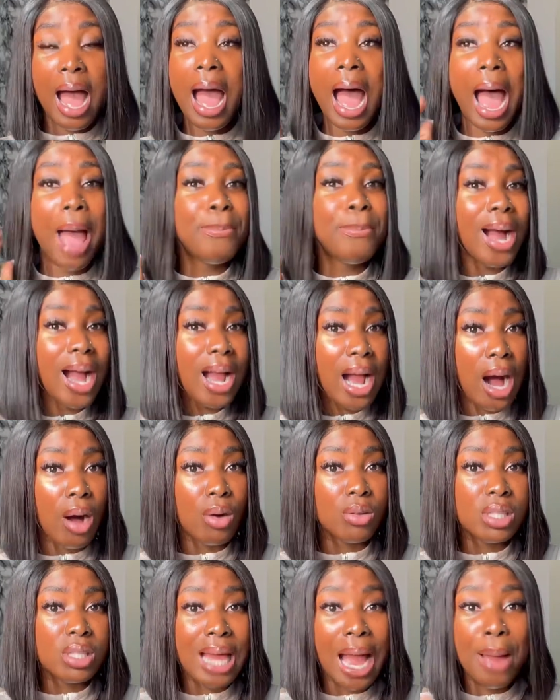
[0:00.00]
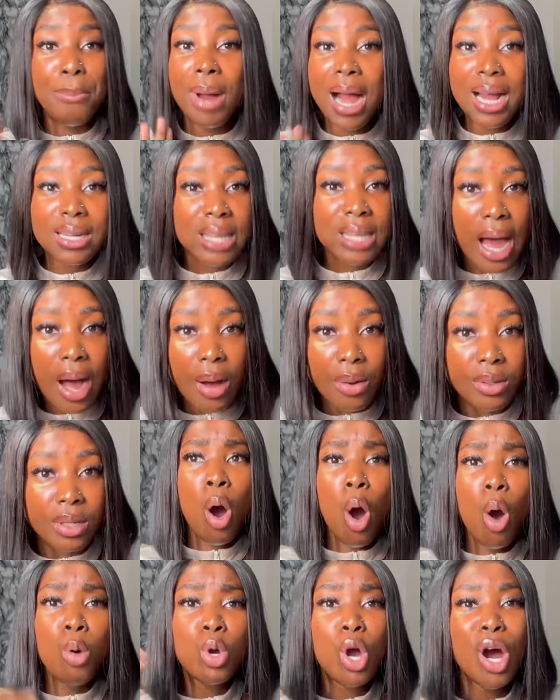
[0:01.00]
I back out. I back
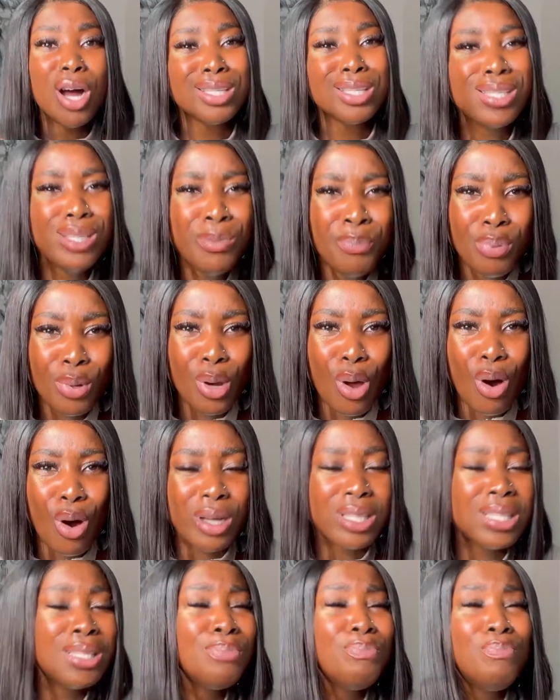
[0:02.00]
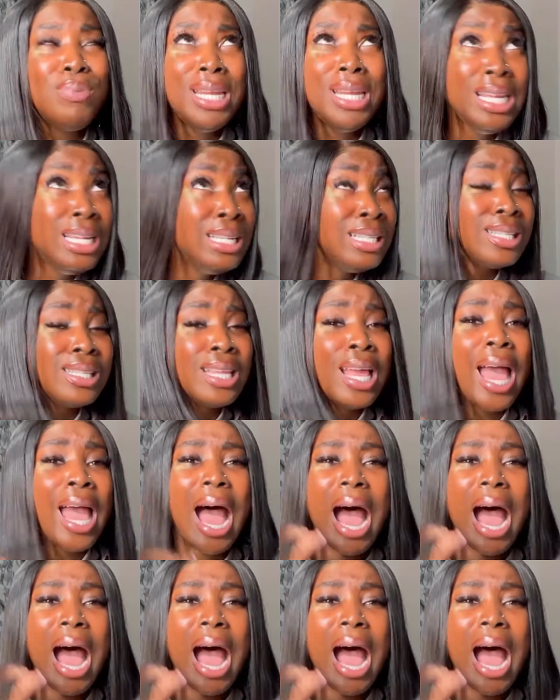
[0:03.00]
down. Gossip blogs, please.